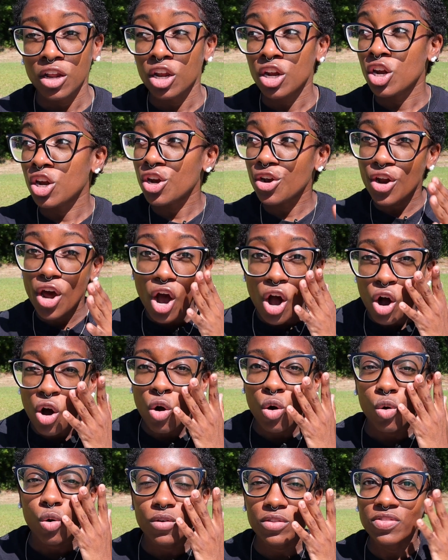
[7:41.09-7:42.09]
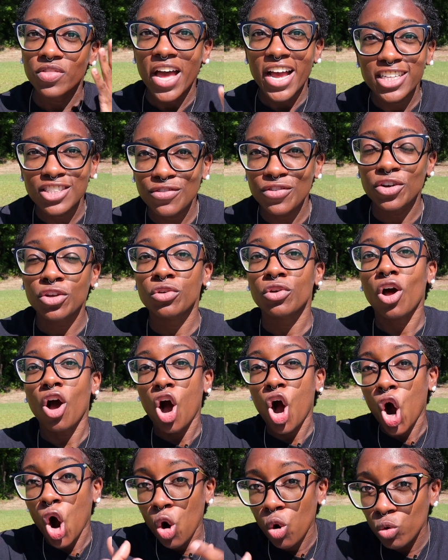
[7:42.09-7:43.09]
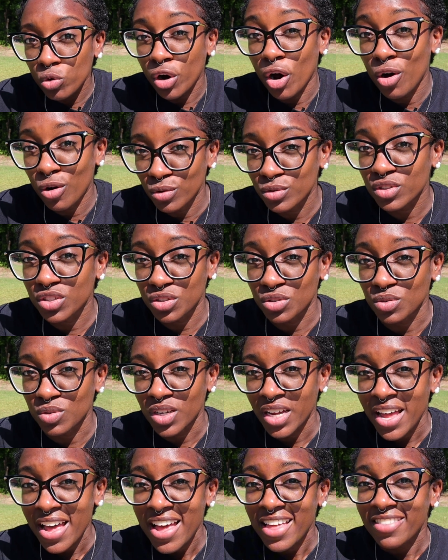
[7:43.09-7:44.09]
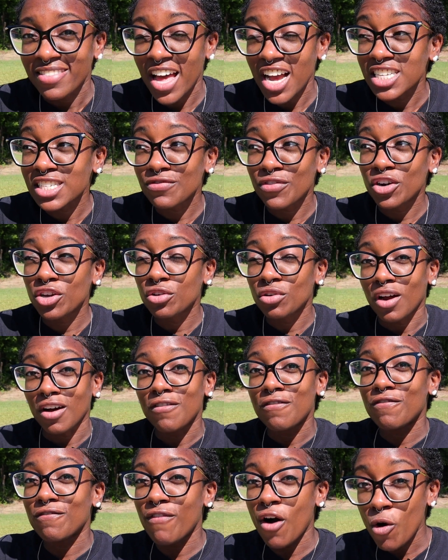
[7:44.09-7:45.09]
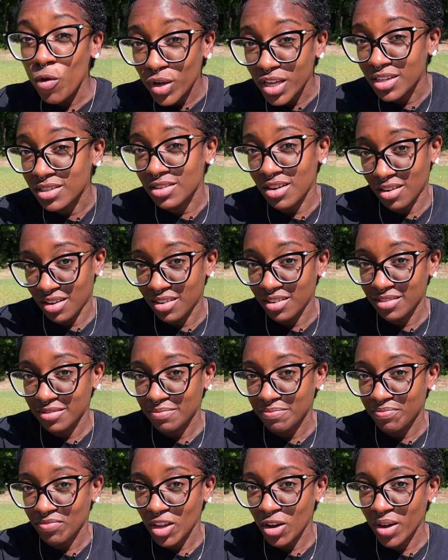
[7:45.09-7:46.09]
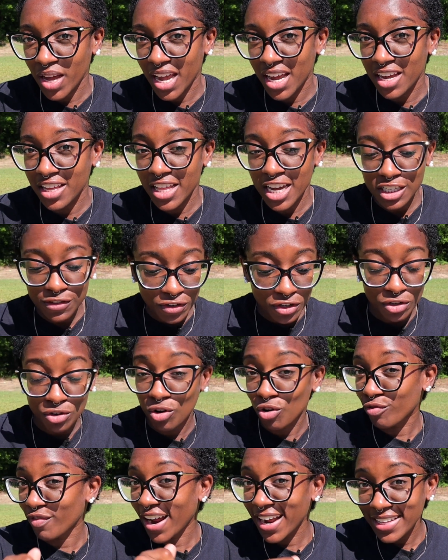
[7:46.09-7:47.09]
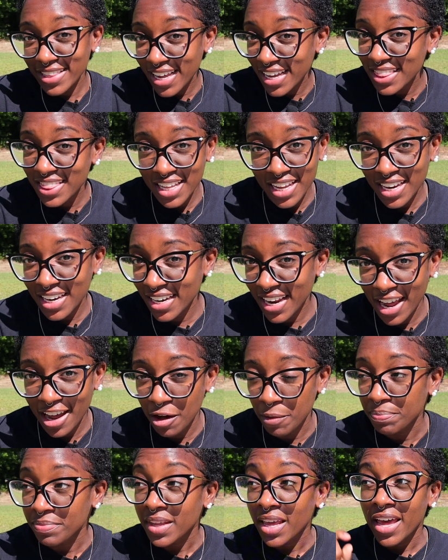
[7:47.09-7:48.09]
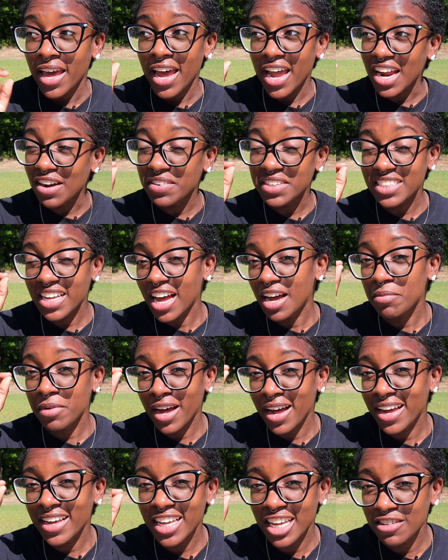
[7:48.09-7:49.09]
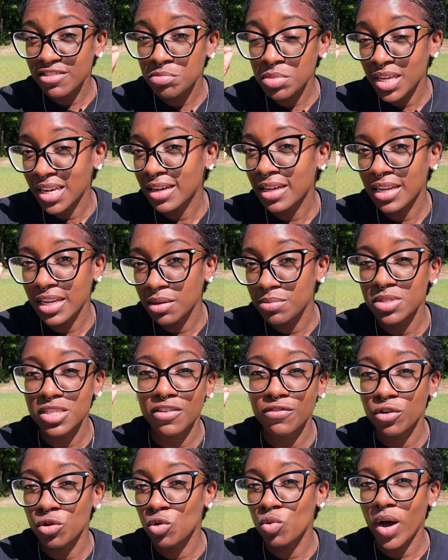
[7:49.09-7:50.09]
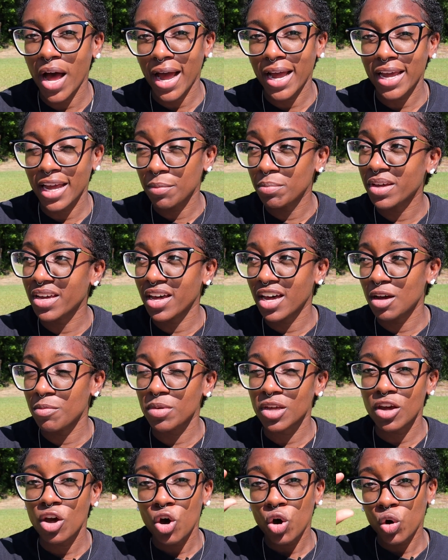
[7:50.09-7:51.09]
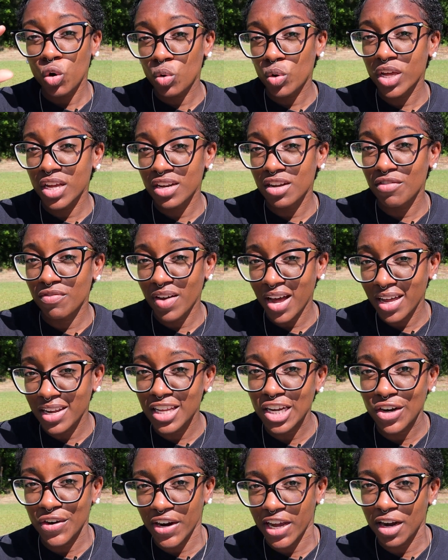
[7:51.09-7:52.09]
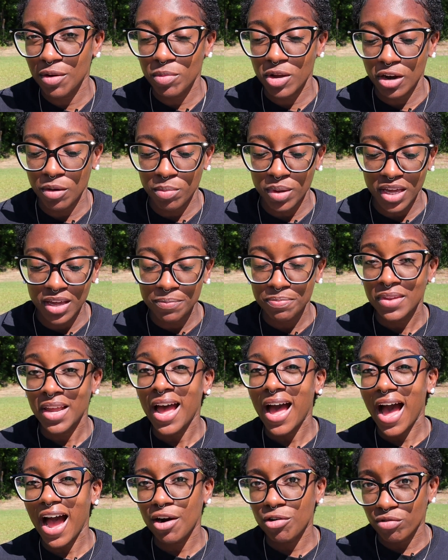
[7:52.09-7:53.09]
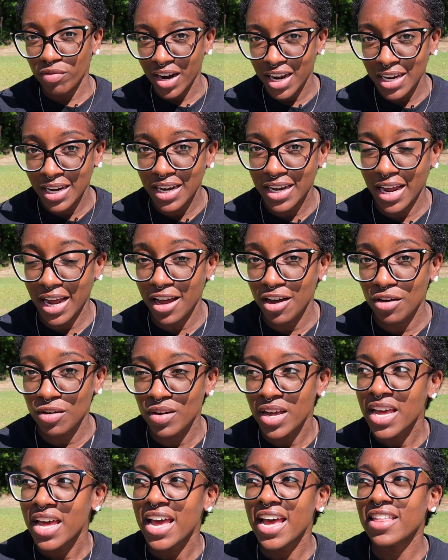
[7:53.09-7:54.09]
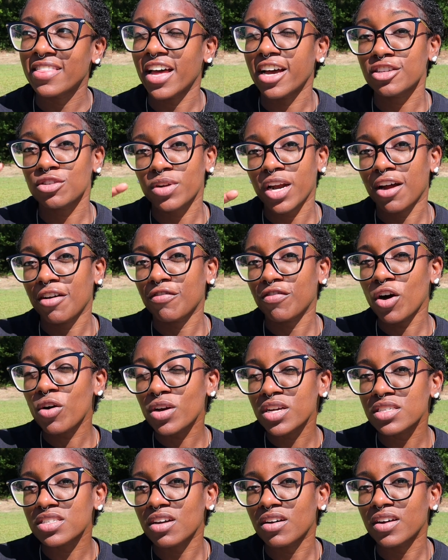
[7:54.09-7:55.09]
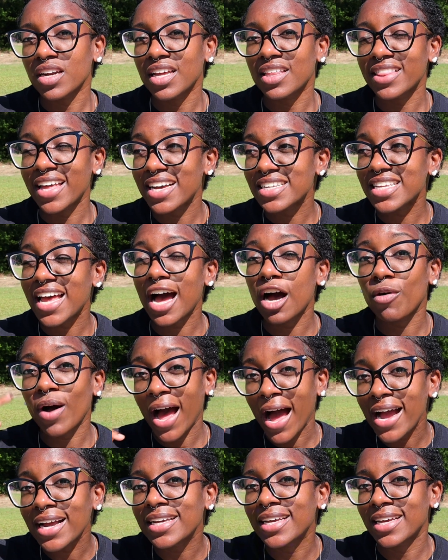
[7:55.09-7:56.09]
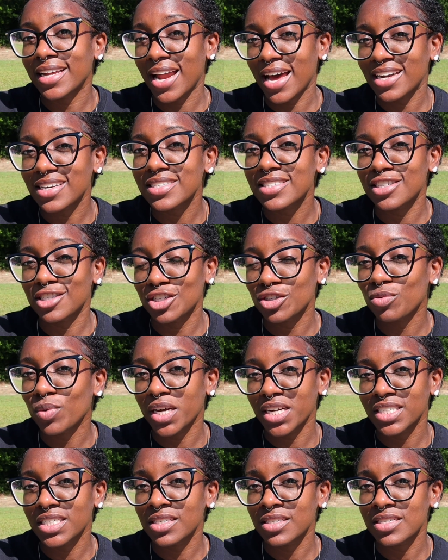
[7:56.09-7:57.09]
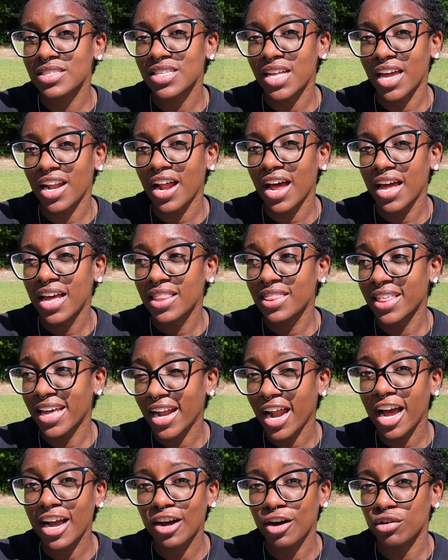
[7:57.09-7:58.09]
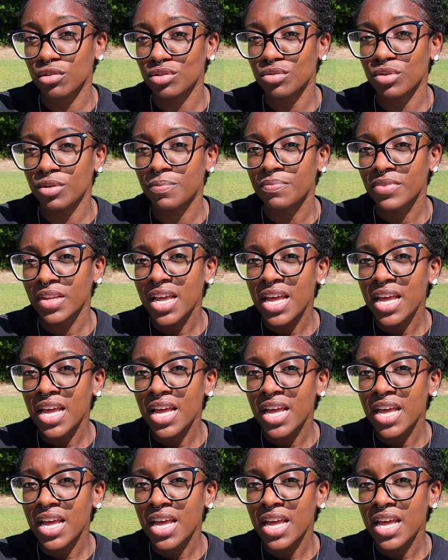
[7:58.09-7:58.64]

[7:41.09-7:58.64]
No, that's for you to hold on to. That's for you to focus on. Okay, that's for you to write that thing down. Every time God gives me a glimpse of who I am becoming, who he divinely created me to be, I write it down, and that's what I focus on. And that's how I get out of situations that I go through.